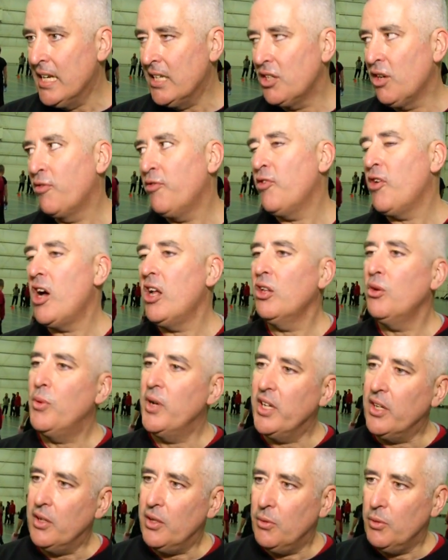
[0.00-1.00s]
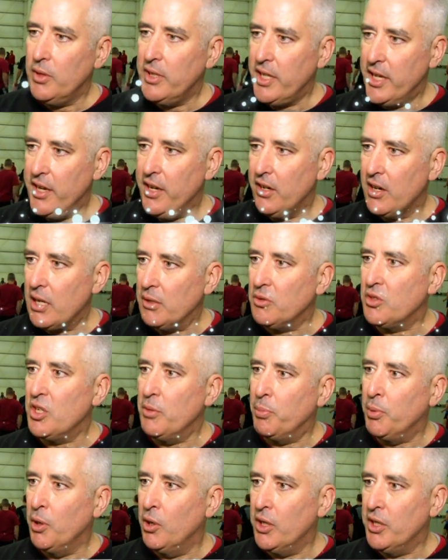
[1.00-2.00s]
The following year, I was
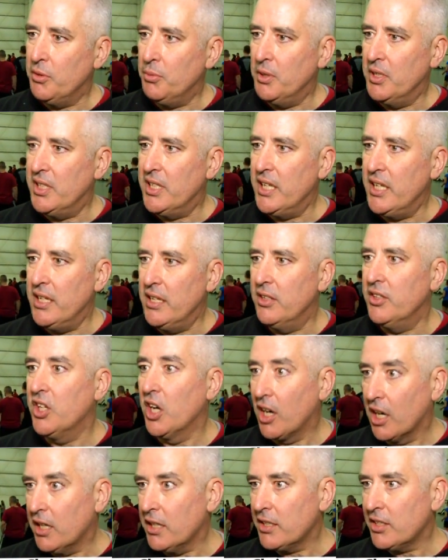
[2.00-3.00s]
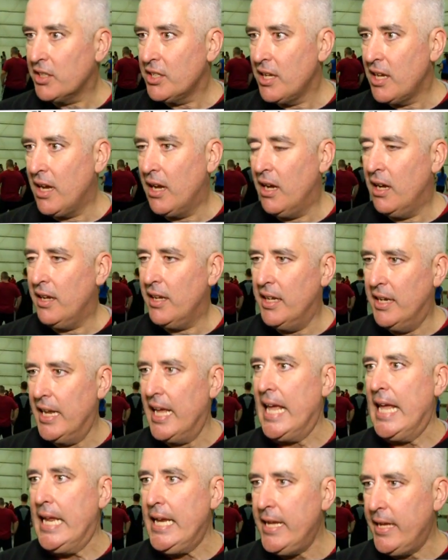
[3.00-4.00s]
deployed with the DART uh, in
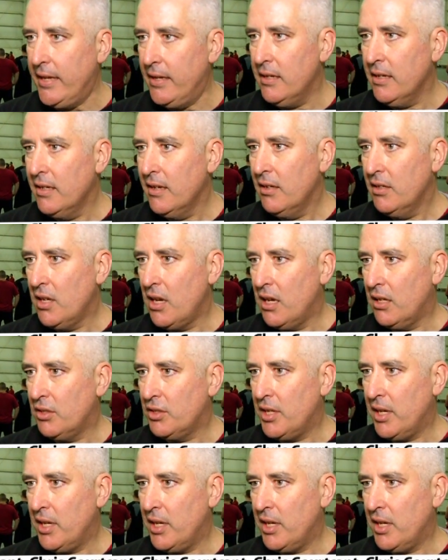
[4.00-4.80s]
Haiti uh,